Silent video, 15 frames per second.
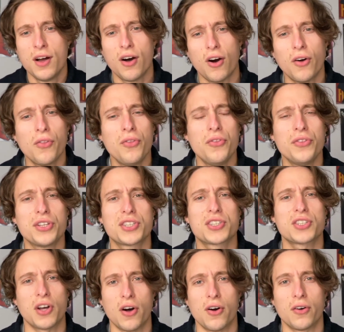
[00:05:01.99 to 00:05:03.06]
on the
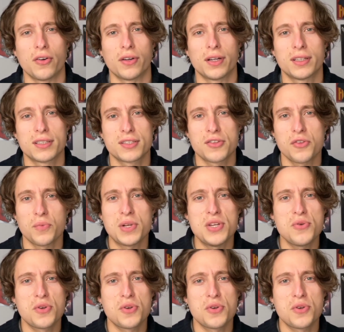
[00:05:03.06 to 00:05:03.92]
song. So that when you